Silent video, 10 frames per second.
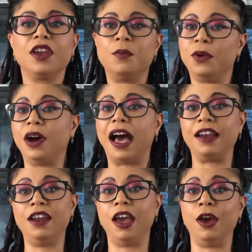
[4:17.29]
But I
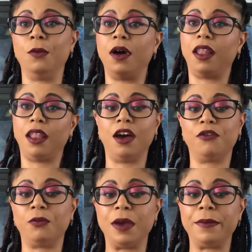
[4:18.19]
know a lot of
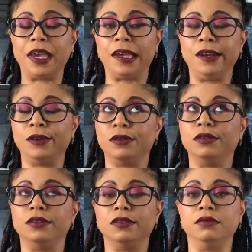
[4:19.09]
women,
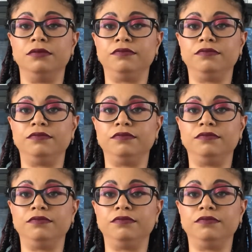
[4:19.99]
or